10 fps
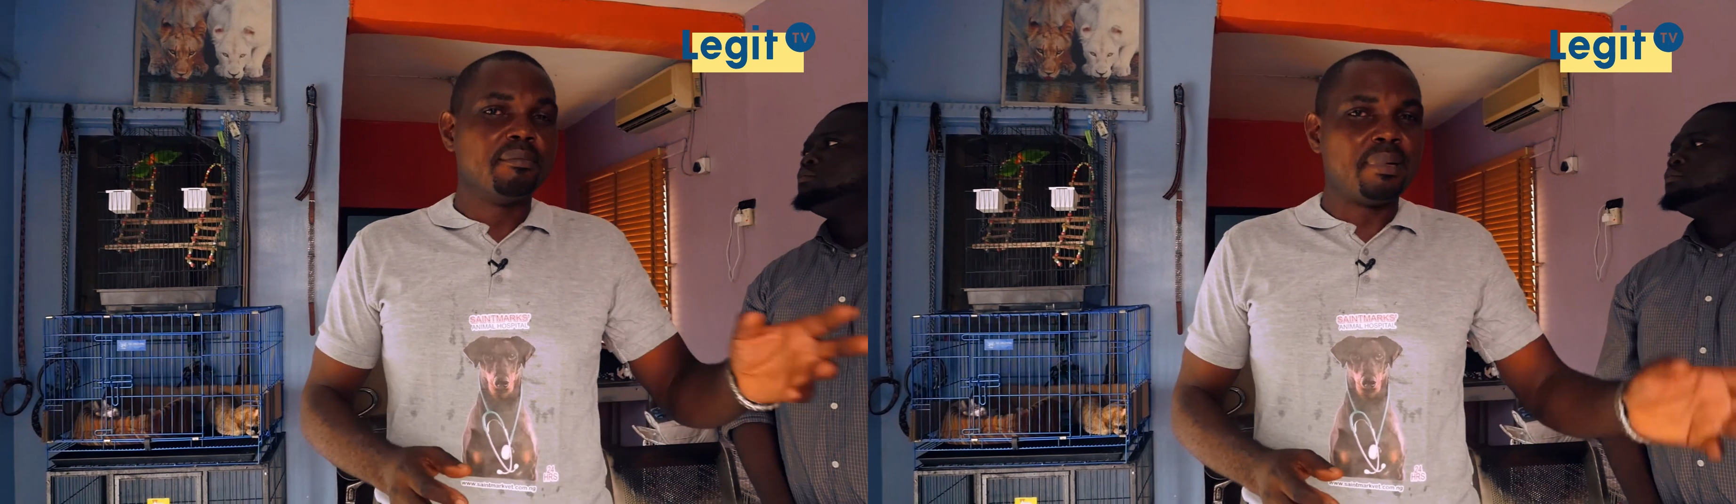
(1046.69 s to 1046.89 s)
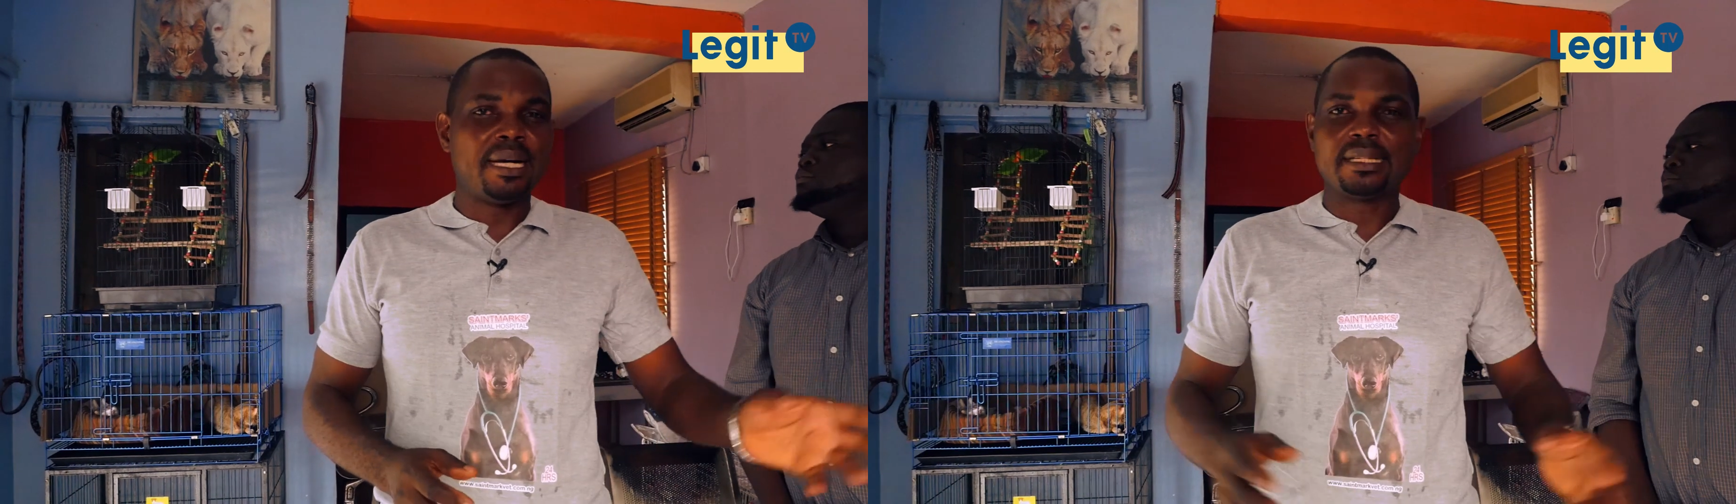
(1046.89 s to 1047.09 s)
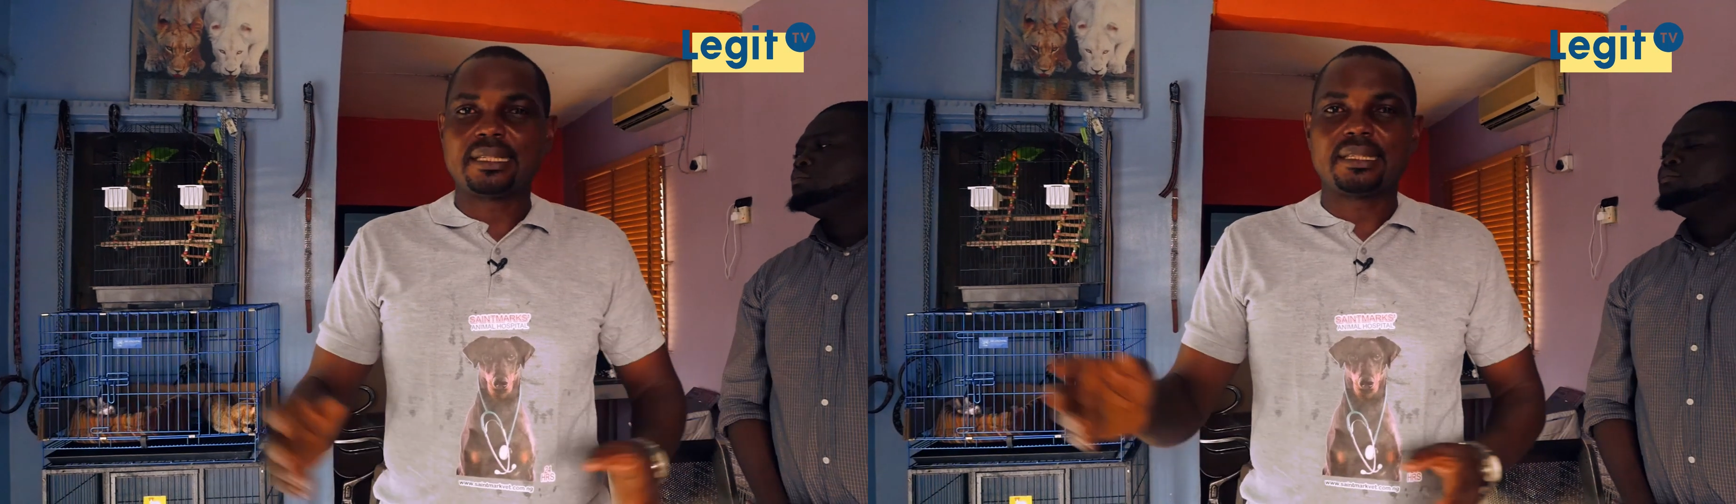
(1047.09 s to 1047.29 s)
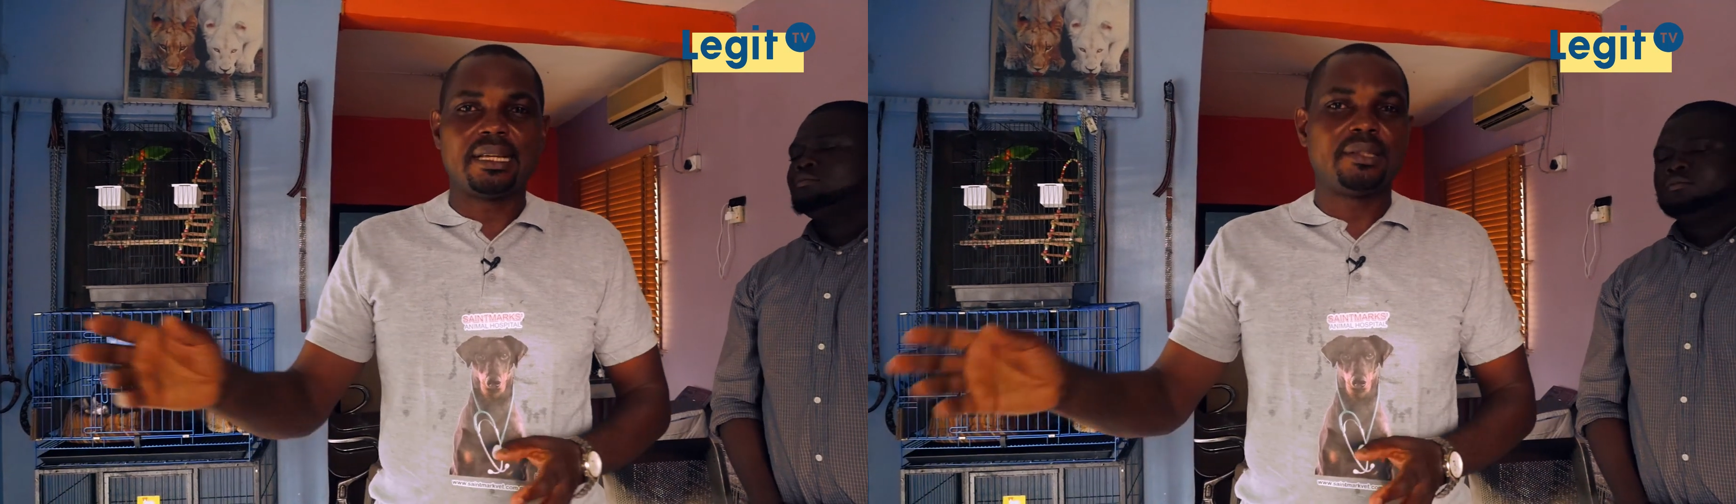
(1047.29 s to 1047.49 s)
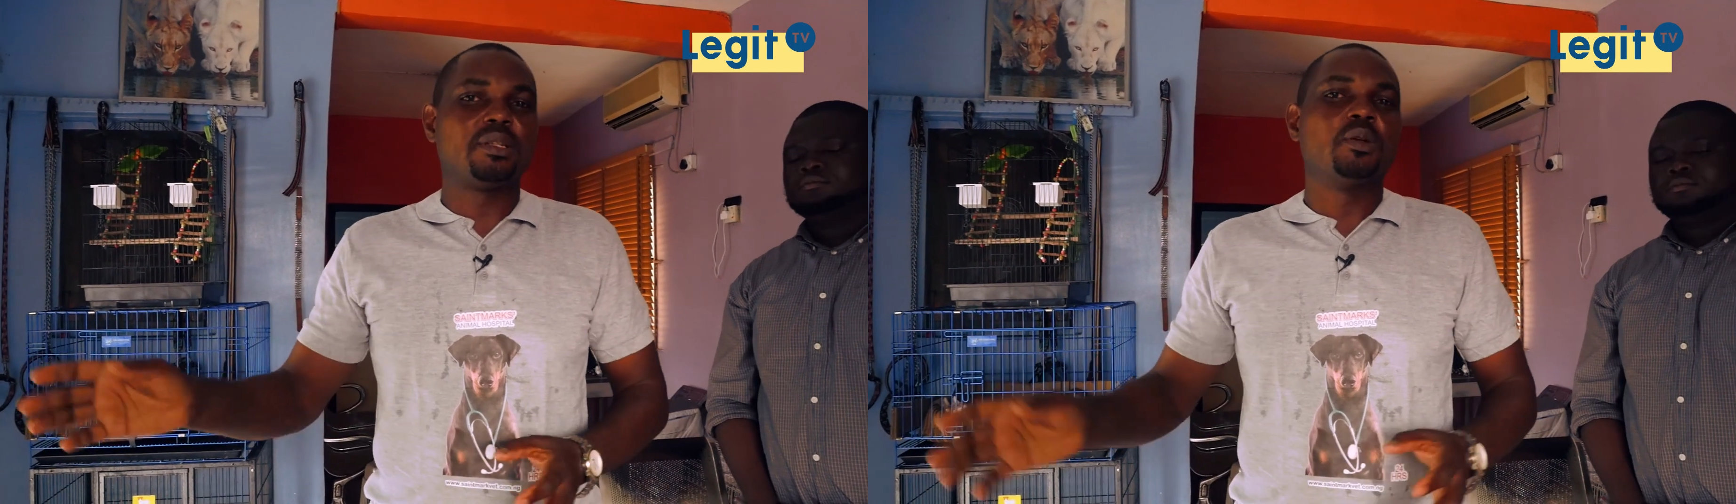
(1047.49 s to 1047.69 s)
bats,
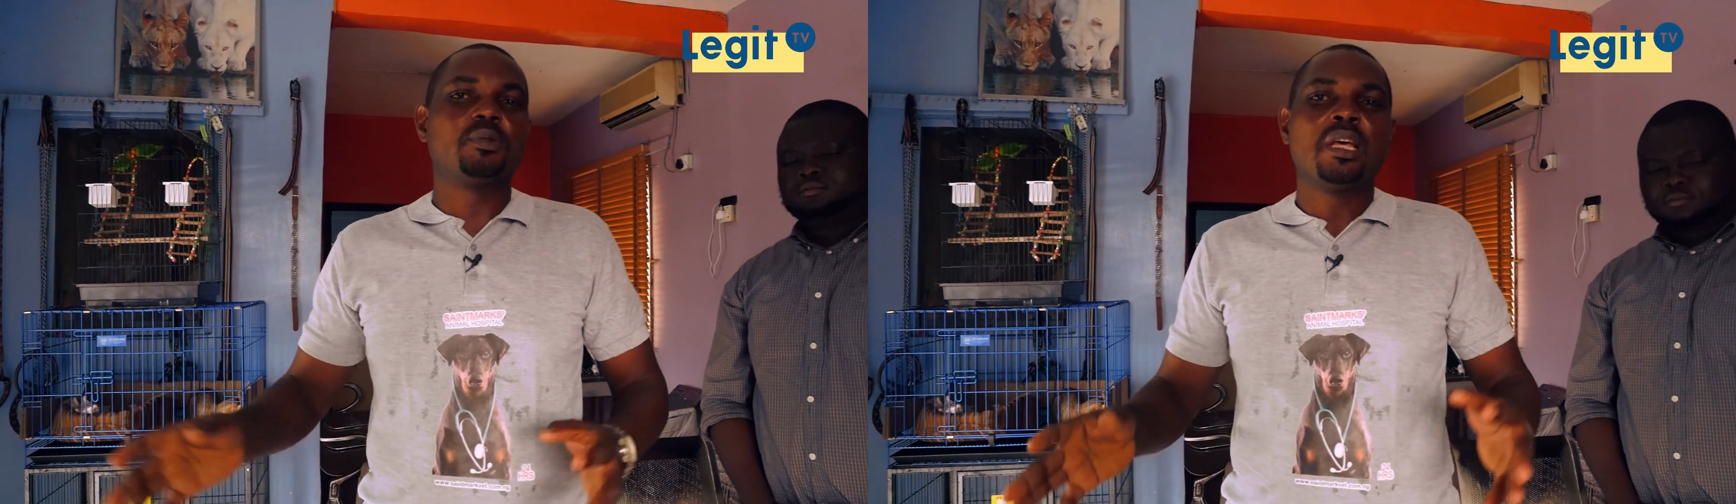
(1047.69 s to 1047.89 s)
antelopes.